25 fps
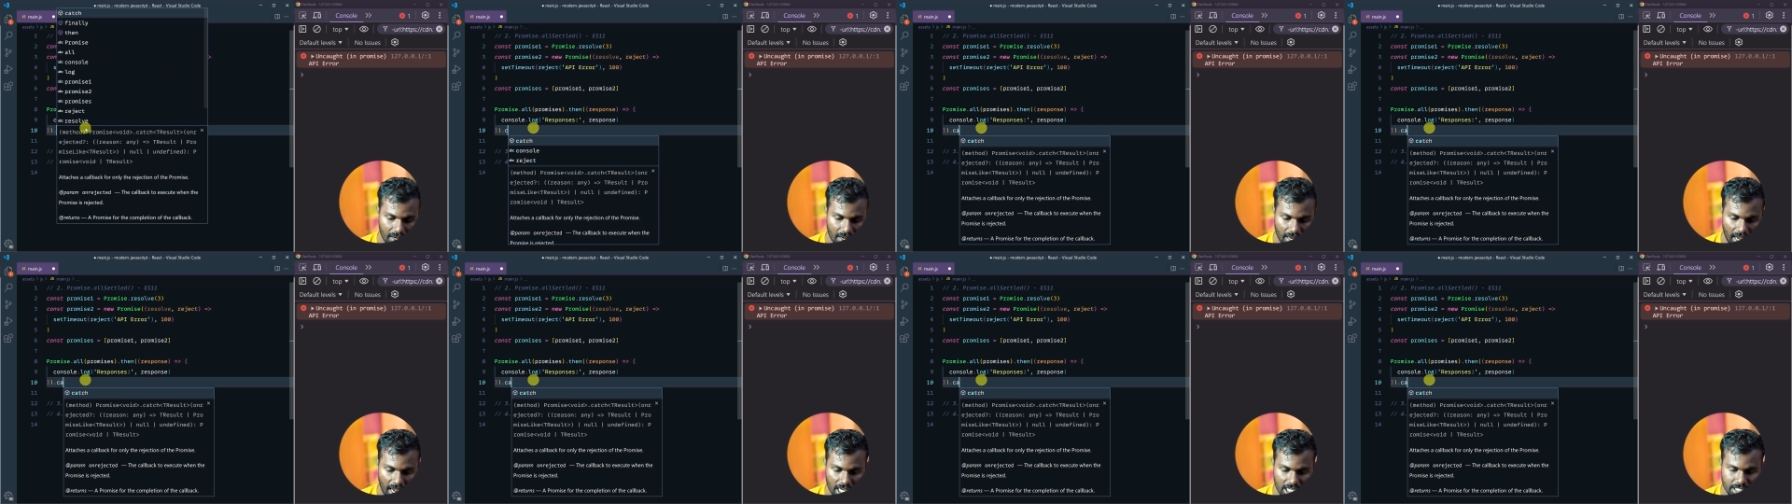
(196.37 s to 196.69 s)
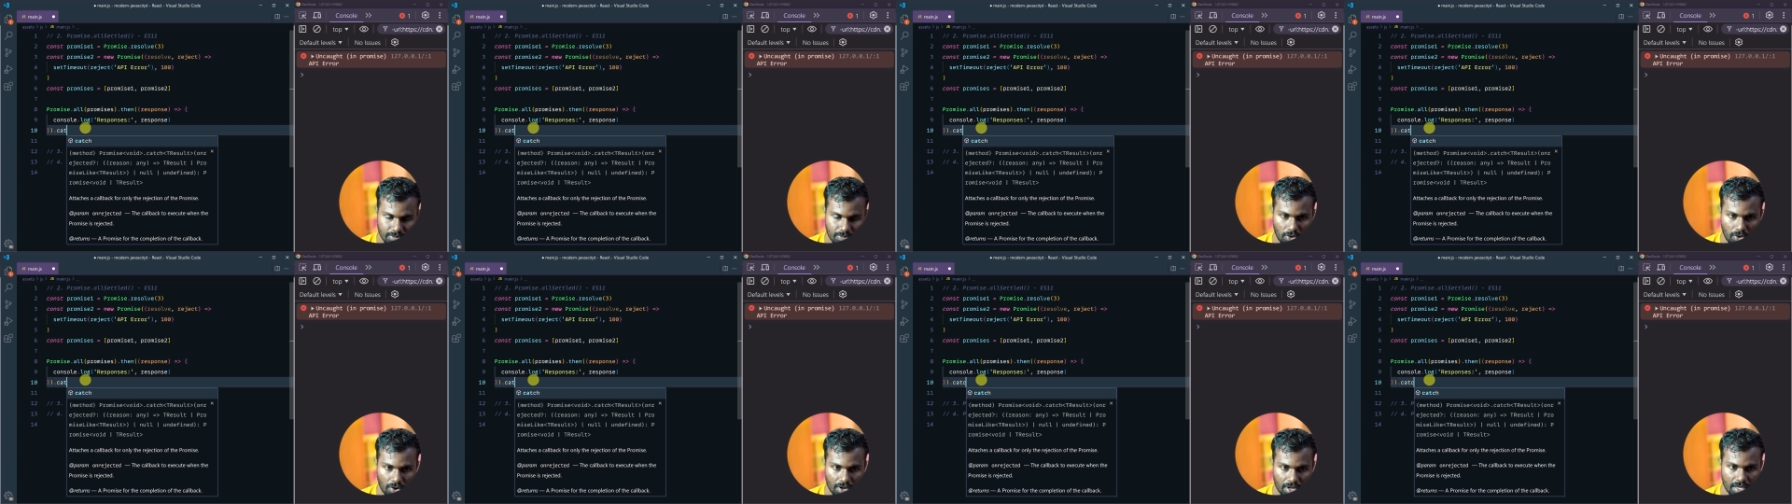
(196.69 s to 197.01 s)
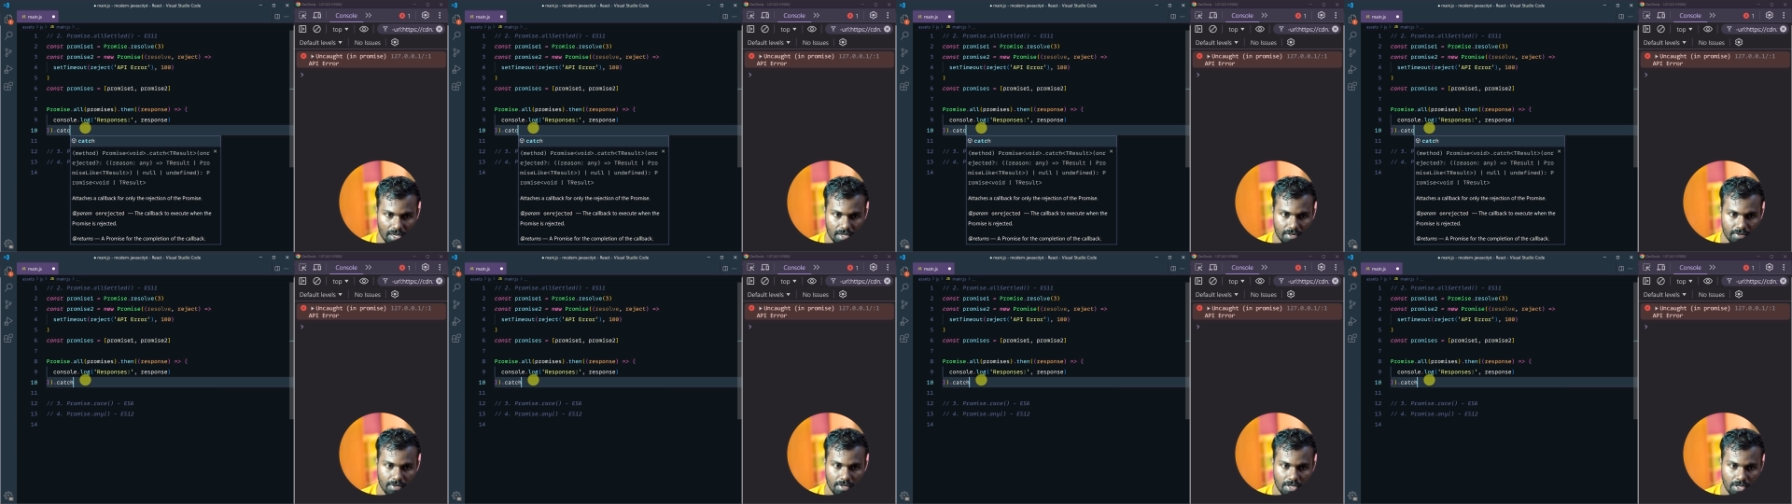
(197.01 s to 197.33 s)
catch block
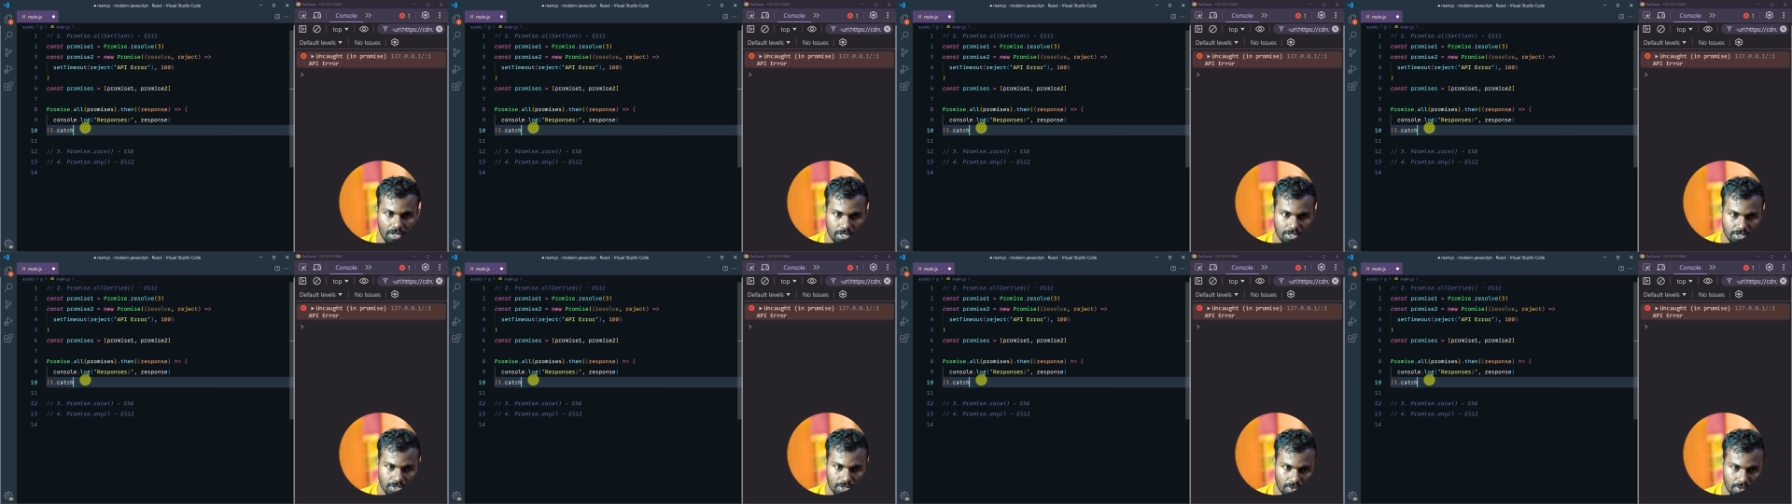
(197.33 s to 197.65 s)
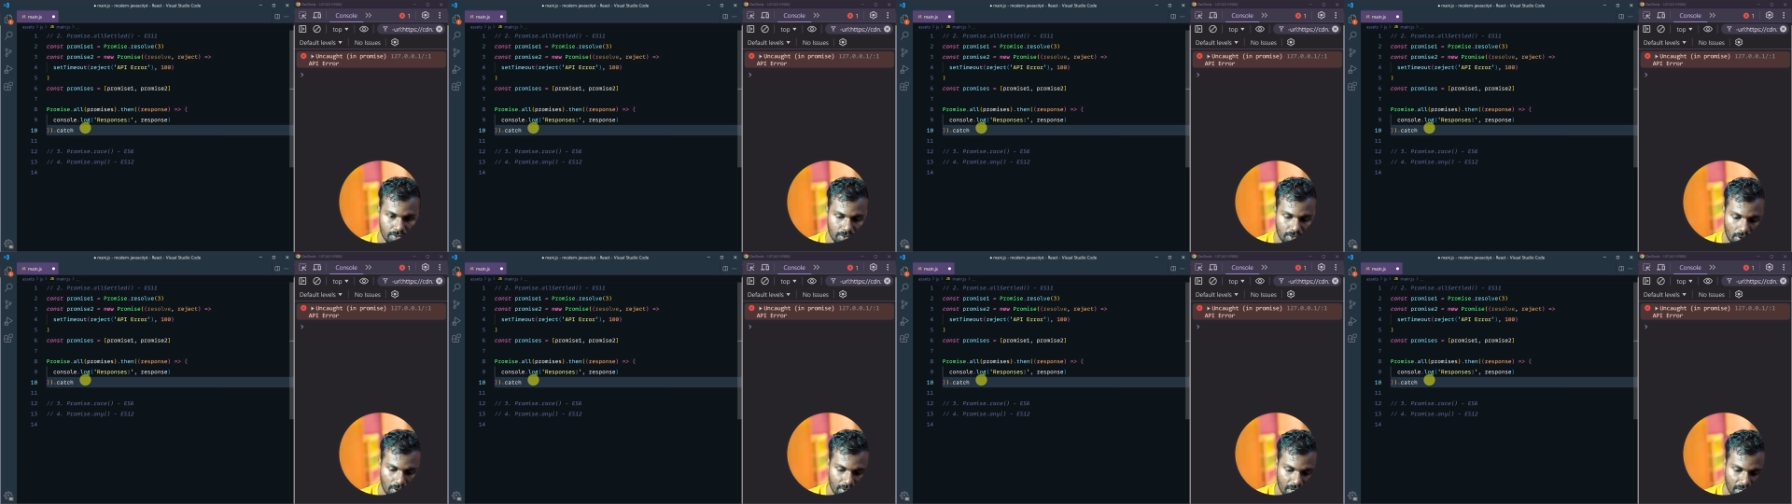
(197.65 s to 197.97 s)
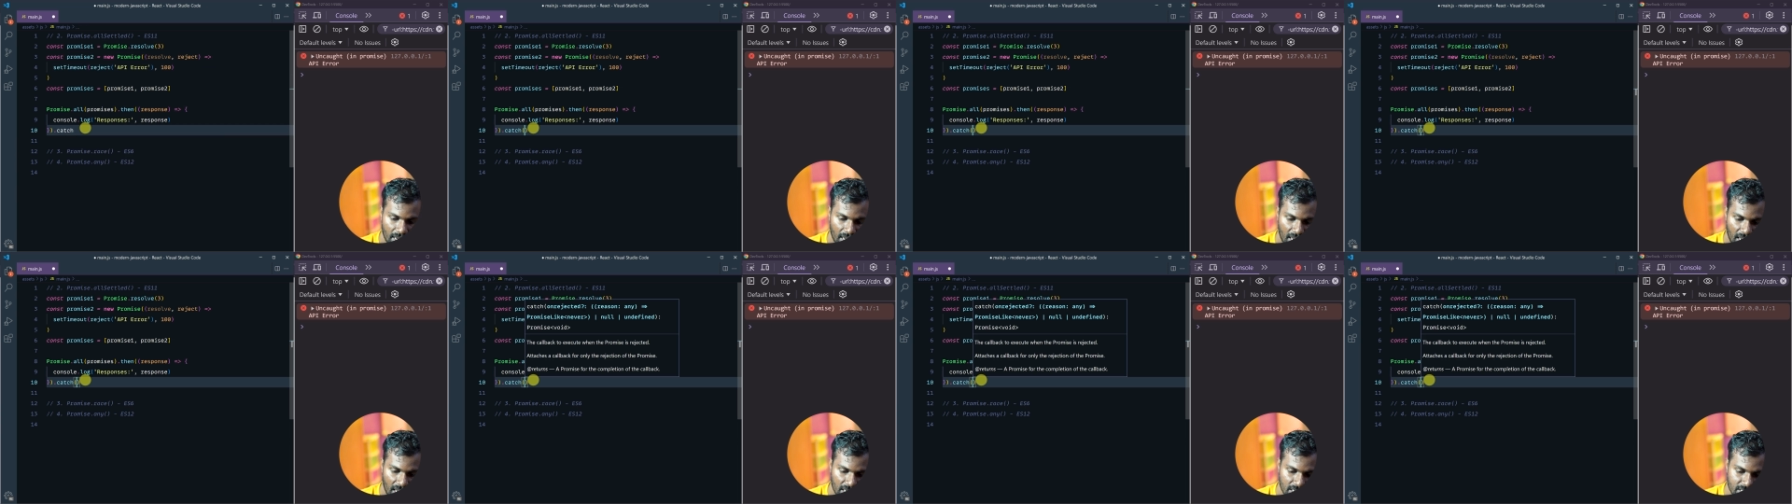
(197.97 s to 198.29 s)
here. So
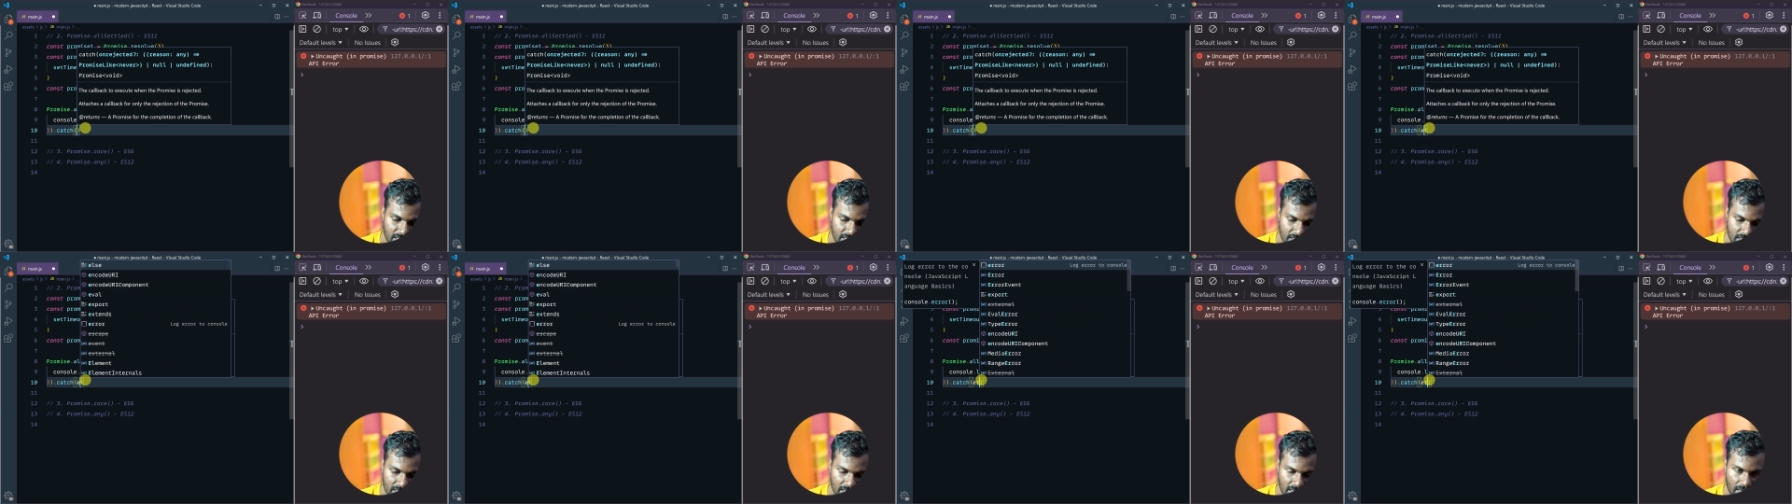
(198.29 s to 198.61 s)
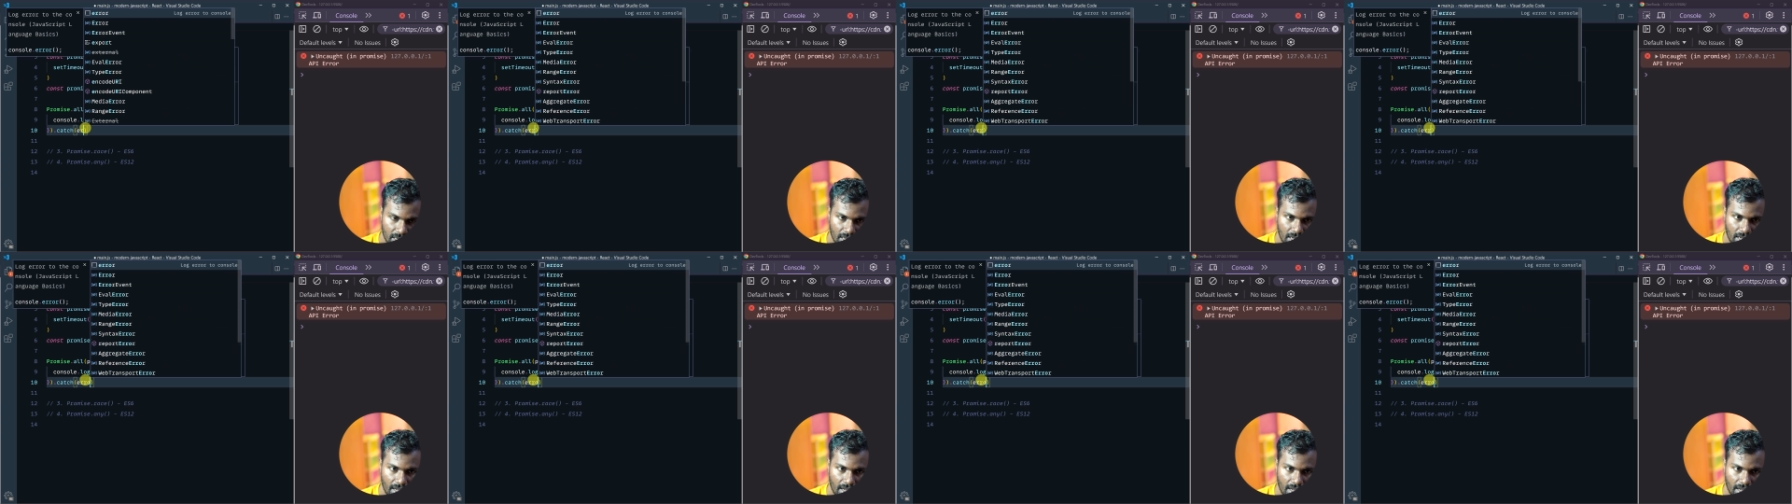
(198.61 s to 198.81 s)
dot catch